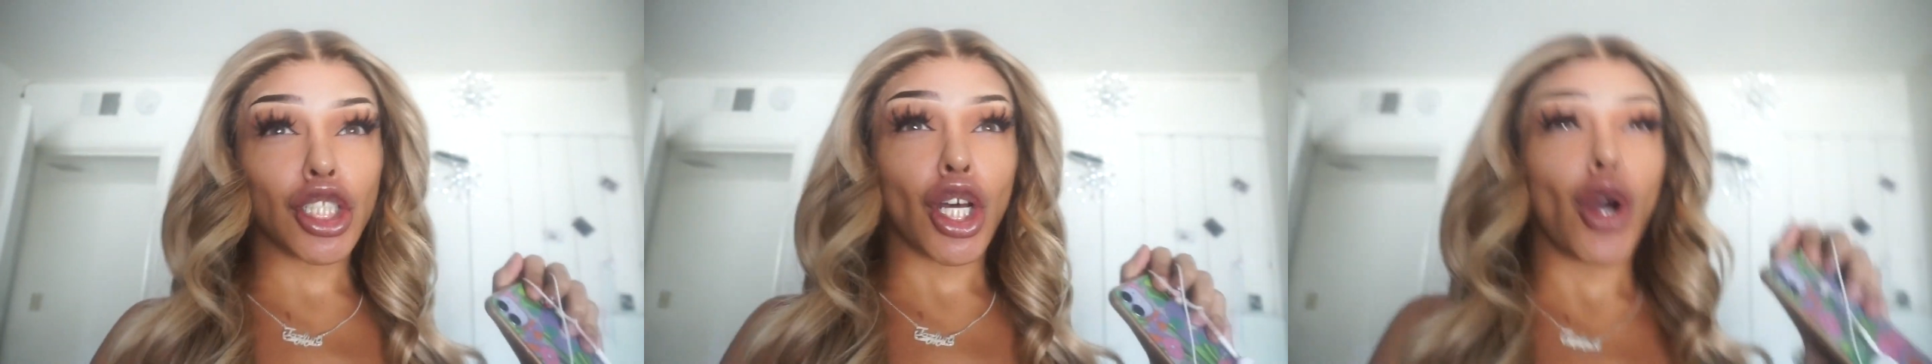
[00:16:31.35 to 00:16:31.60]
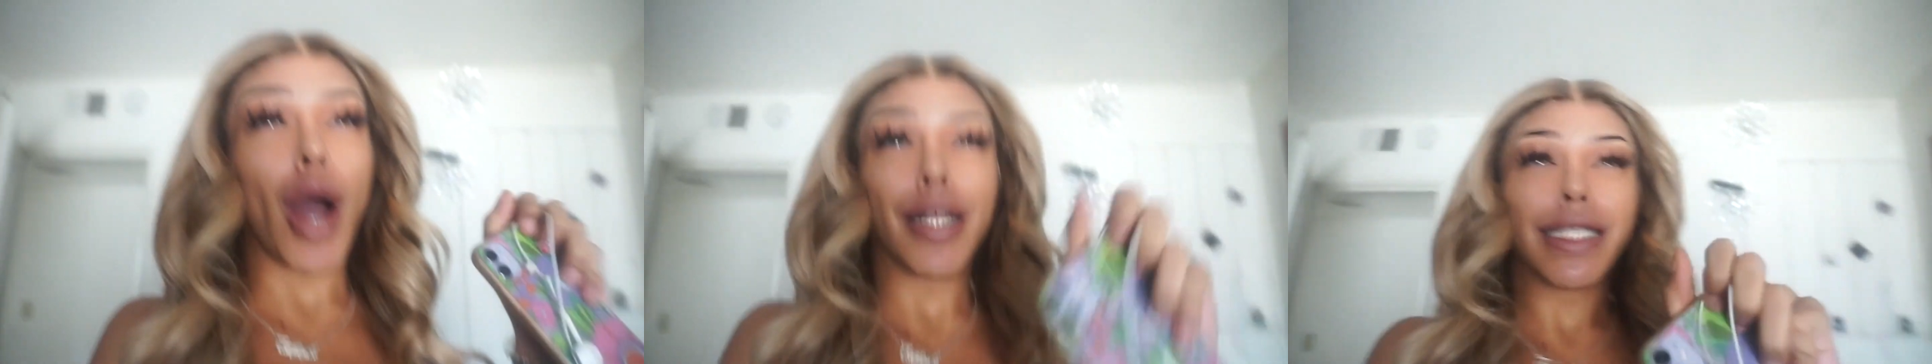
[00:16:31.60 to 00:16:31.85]

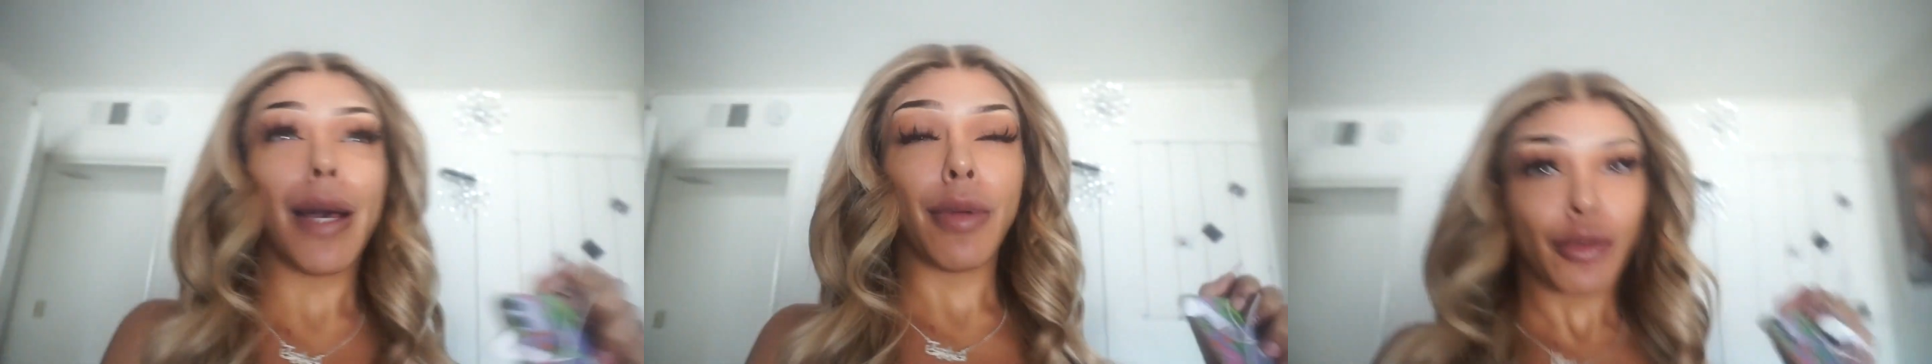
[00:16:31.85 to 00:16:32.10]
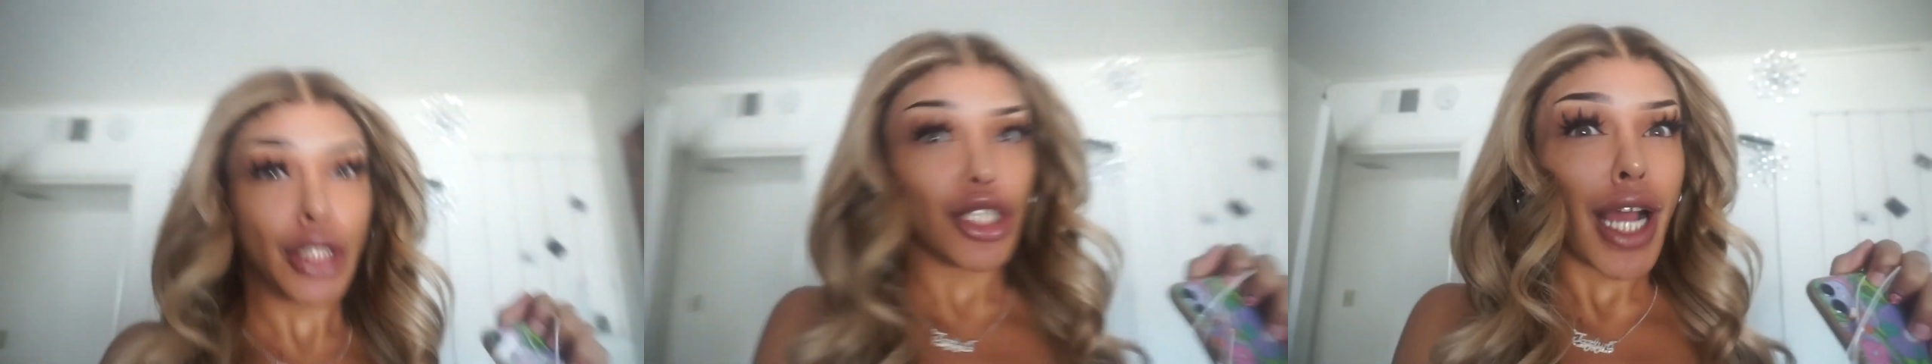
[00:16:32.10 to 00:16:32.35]
So I'll tap
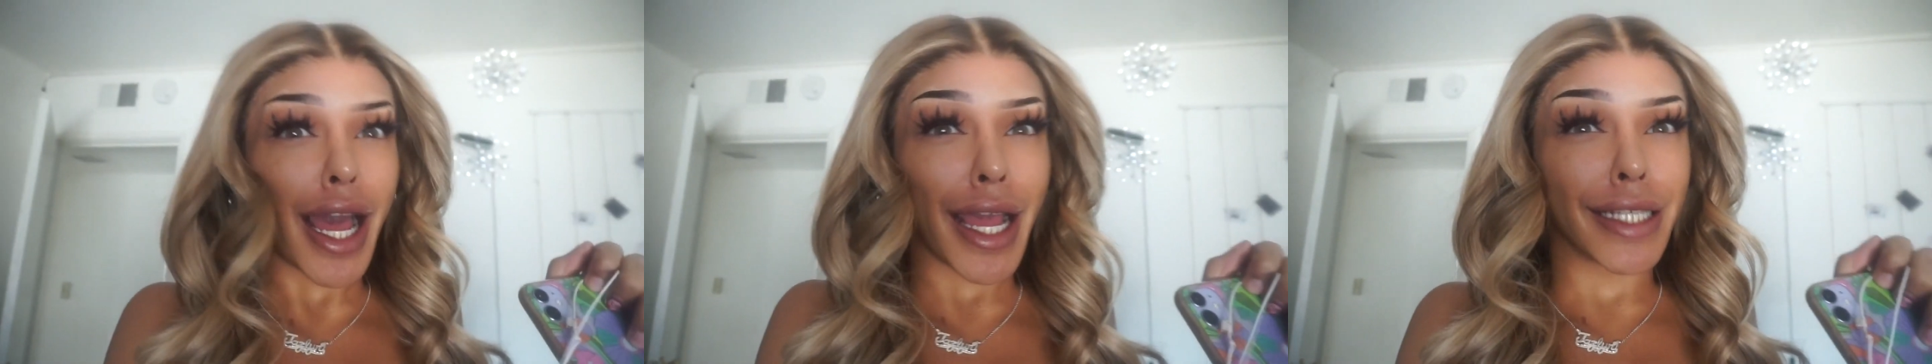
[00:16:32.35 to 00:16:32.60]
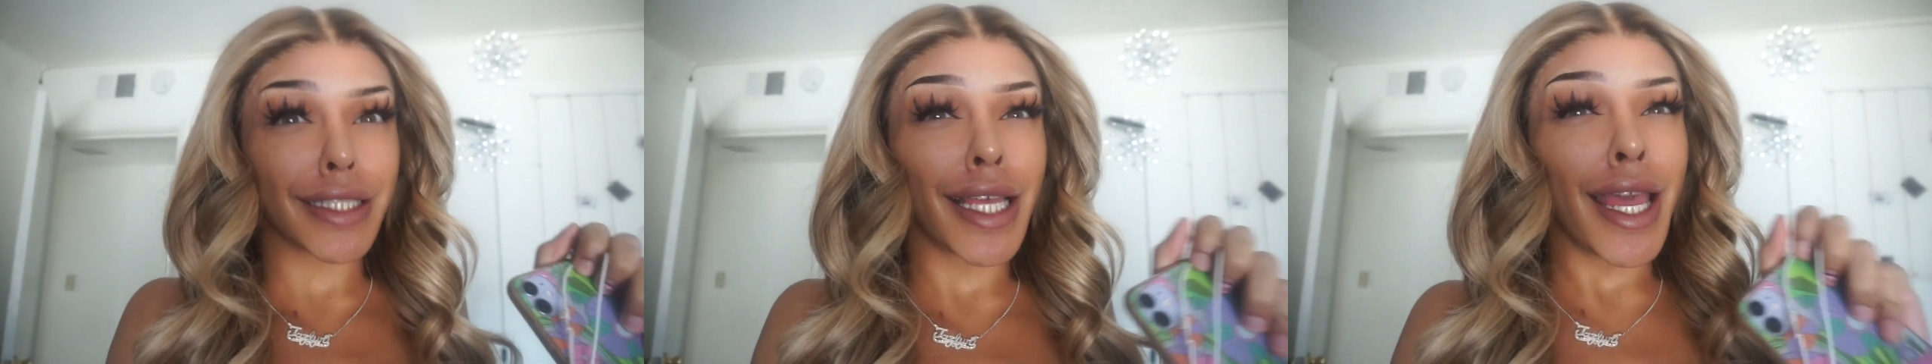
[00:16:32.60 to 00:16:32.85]
in with you
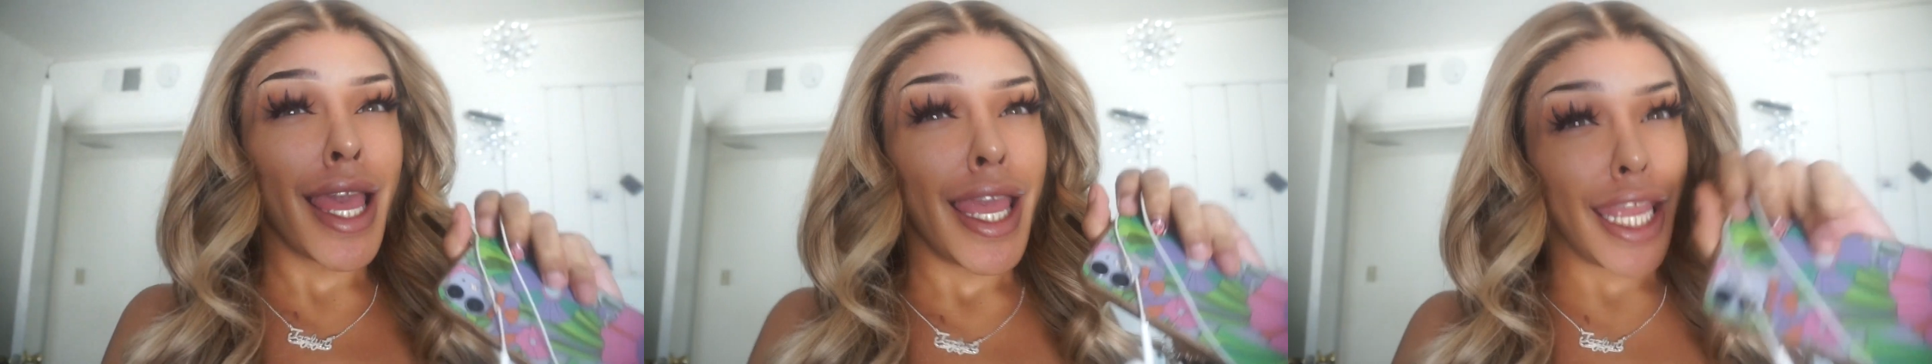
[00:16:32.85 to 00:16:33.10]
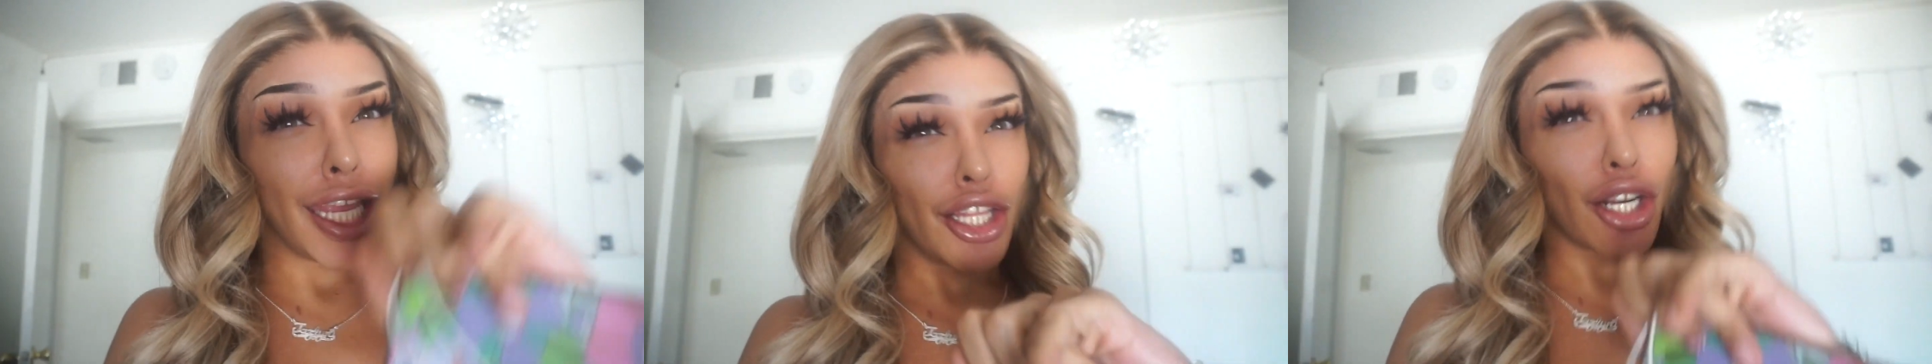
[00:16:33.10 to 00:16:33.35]
guys
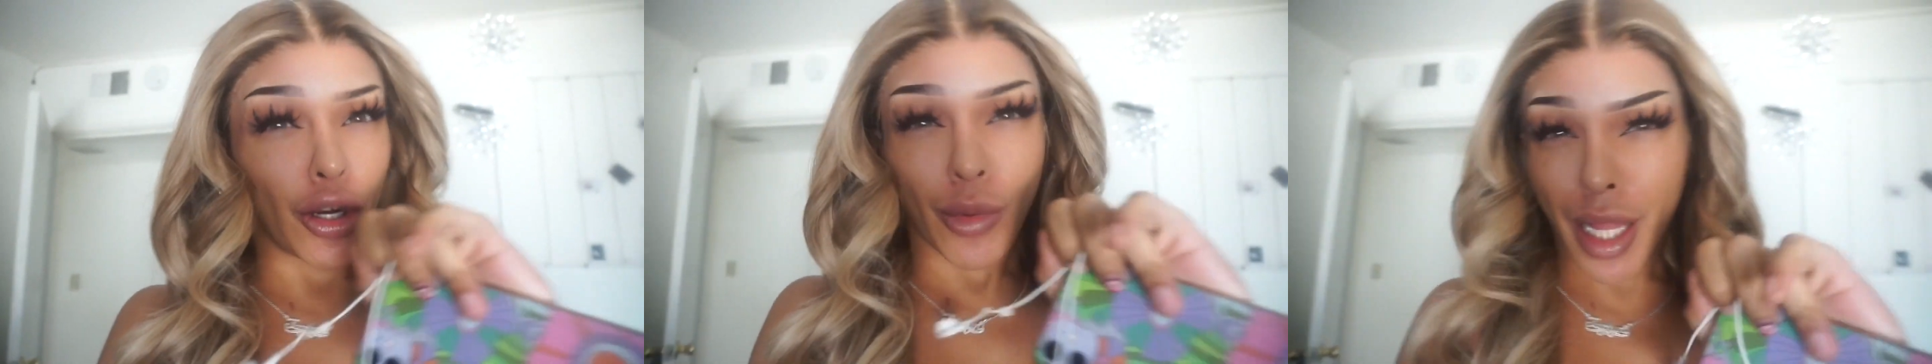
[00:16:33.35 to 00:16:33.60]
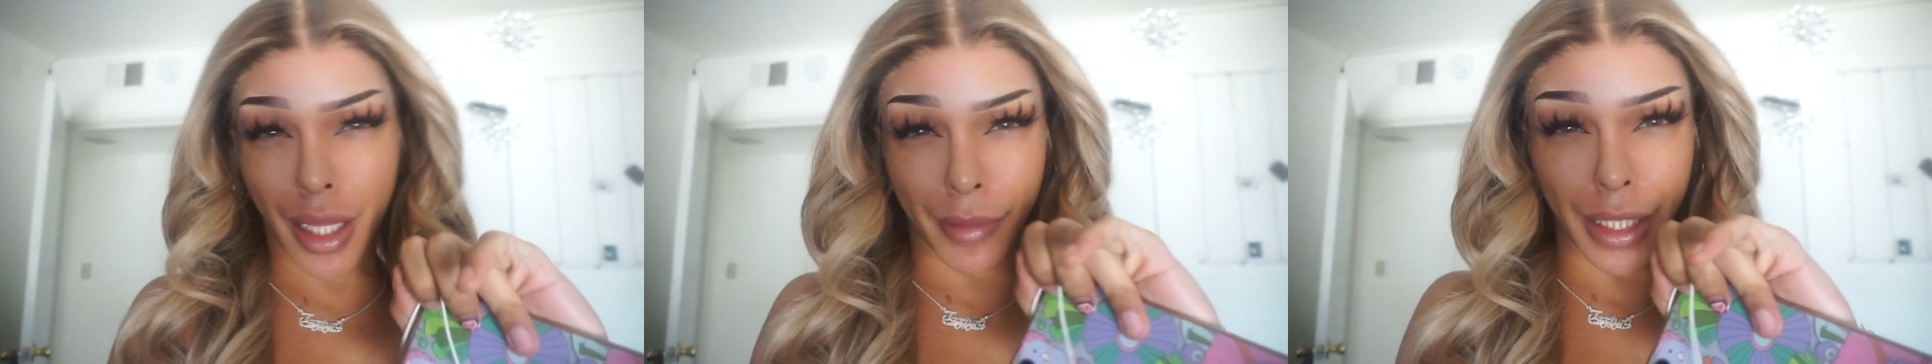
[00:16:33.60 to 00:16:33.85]
either
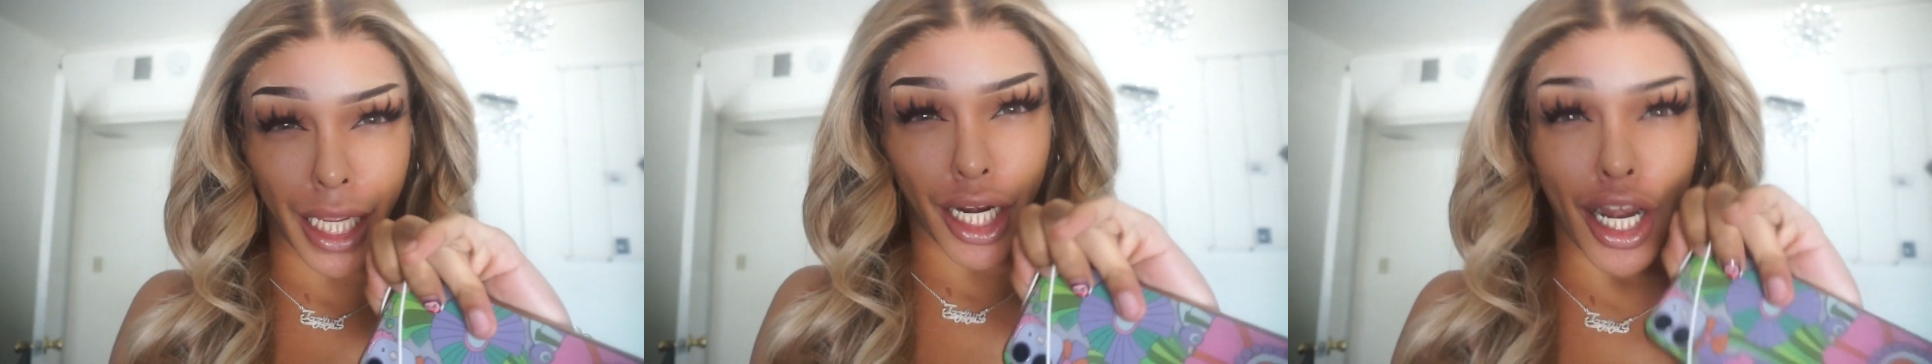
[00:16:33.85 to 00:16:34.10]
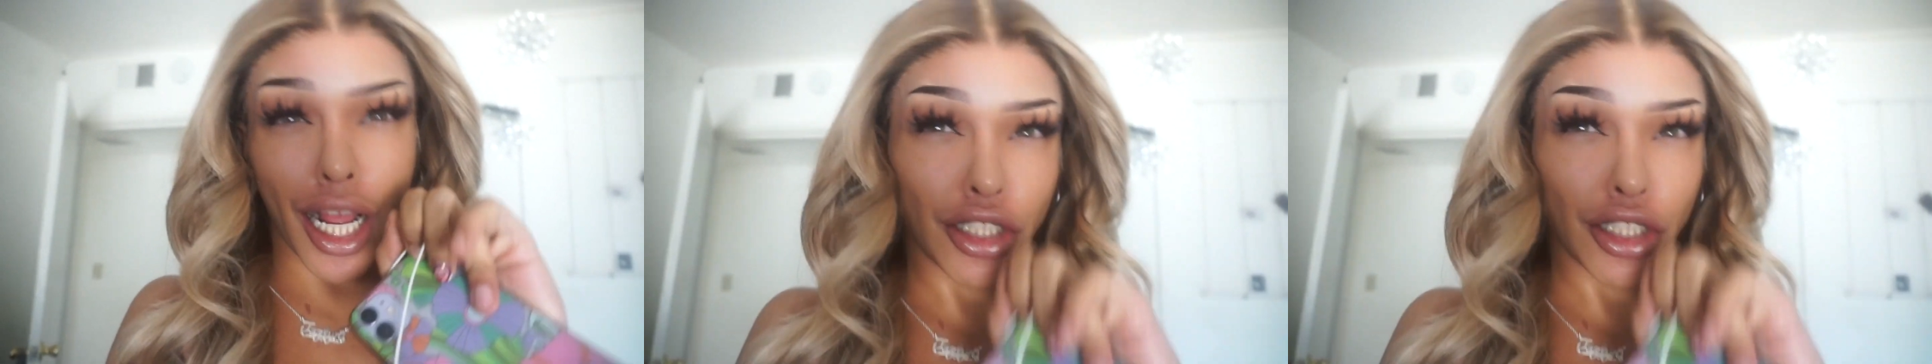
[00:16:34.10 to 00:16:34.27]
while I'm there.